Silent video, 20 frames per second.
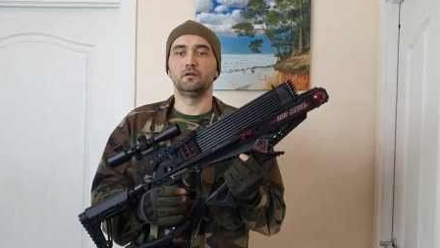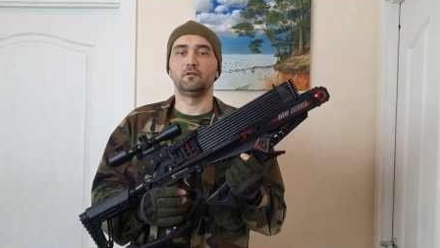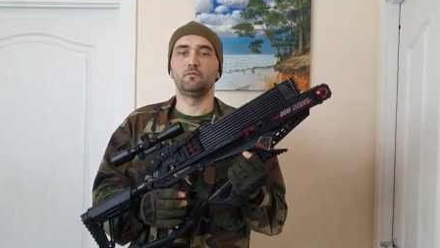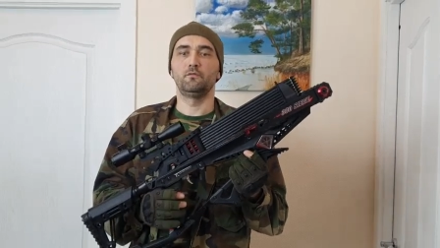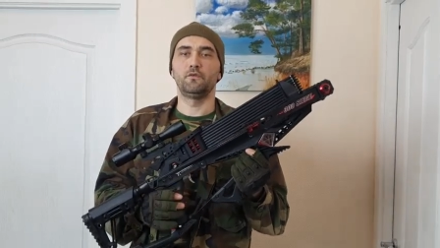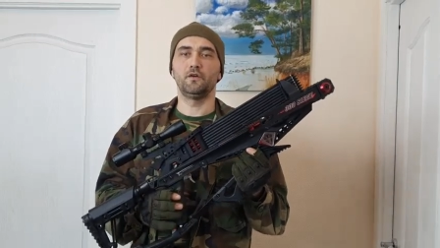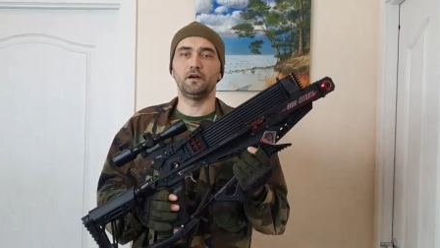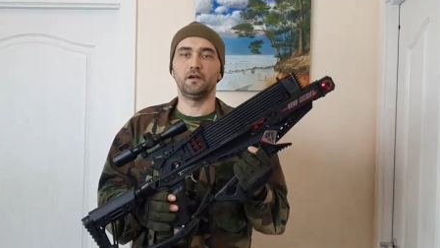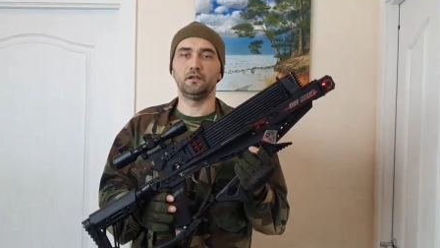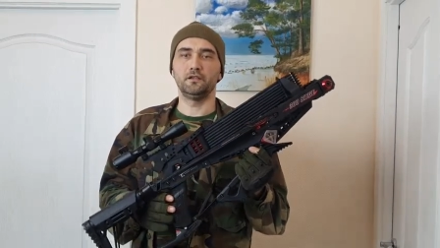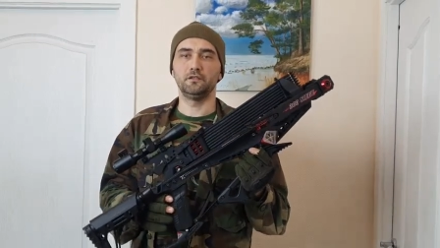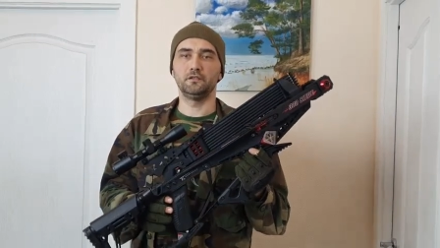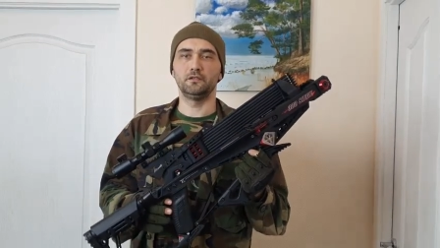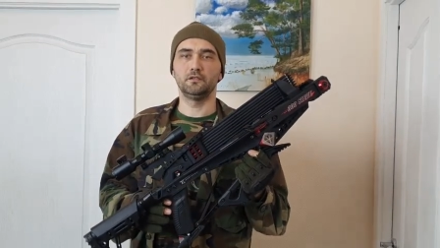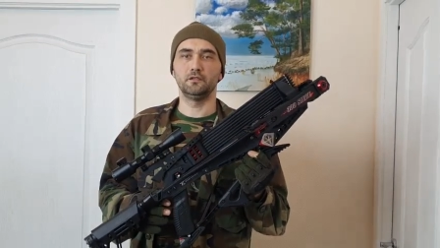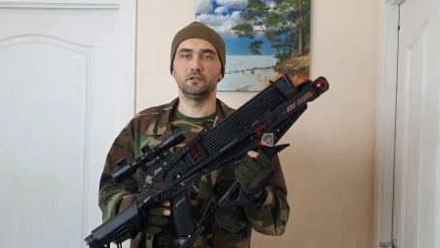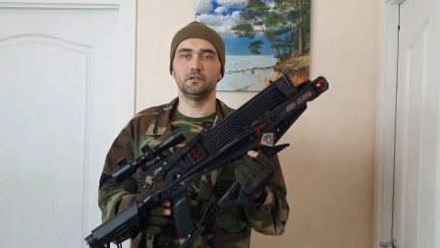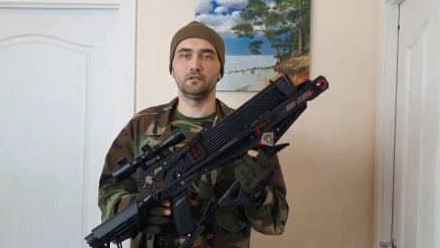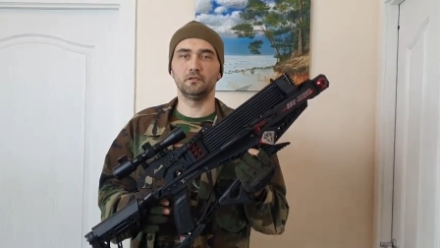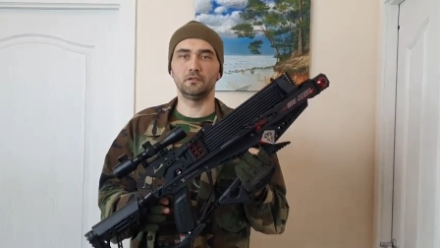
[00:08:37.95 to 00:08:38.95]

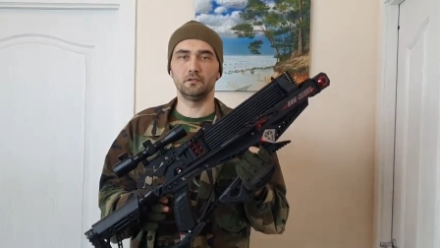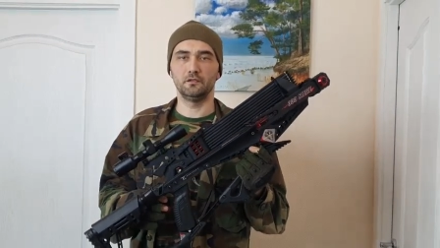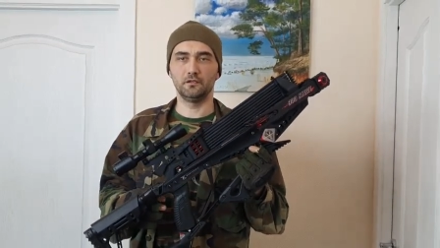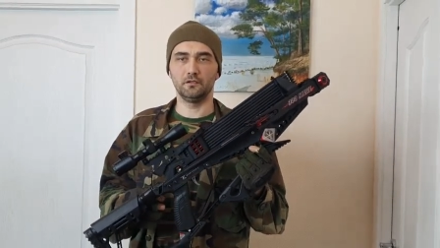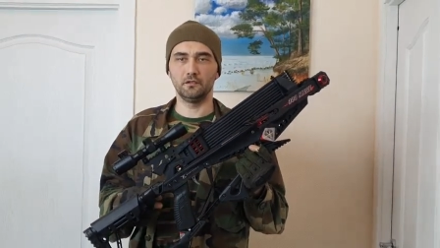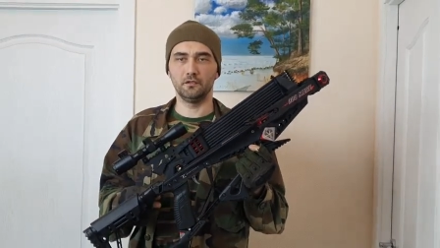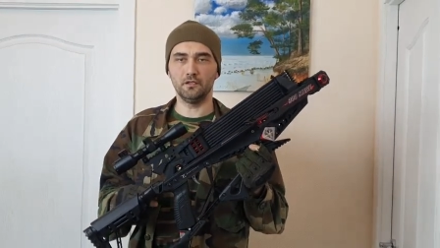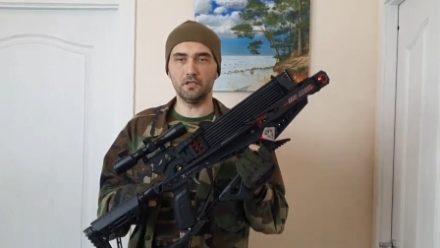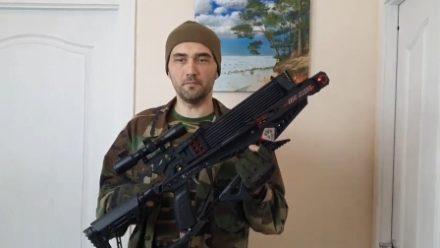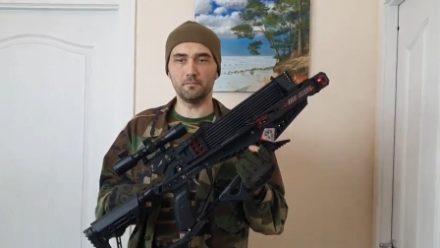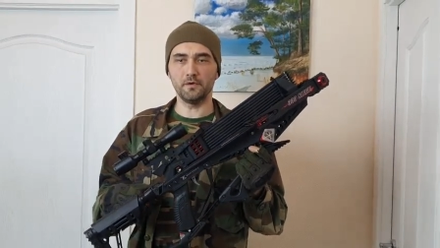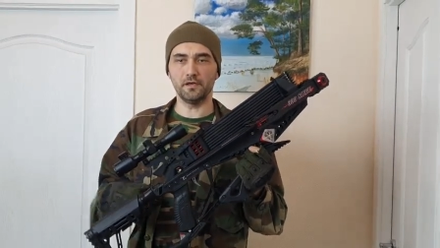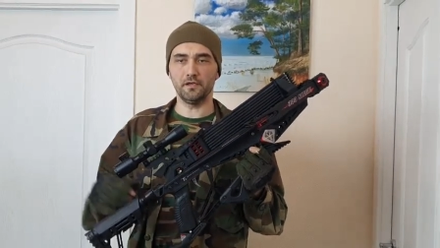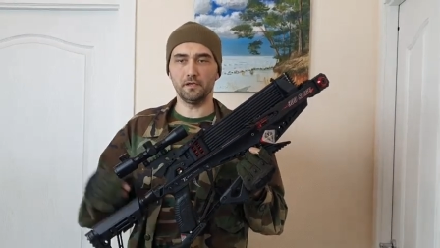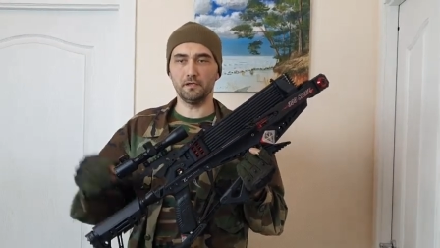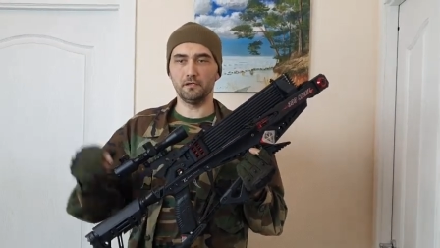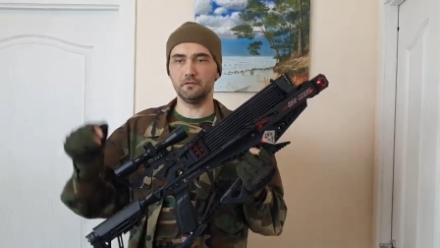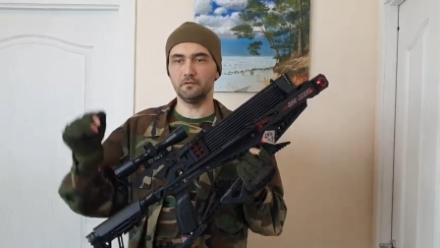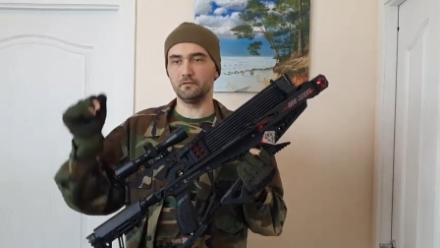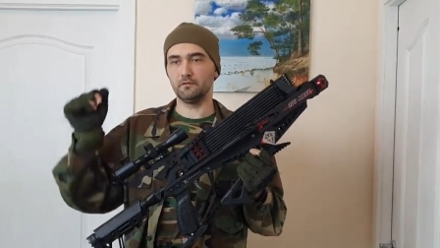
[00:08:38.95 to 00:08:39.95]
find
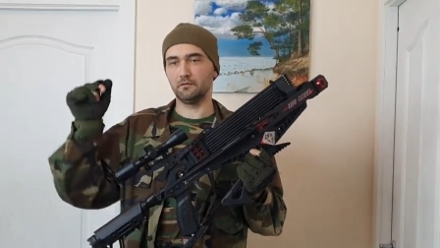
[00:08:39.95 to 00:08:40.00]
eBay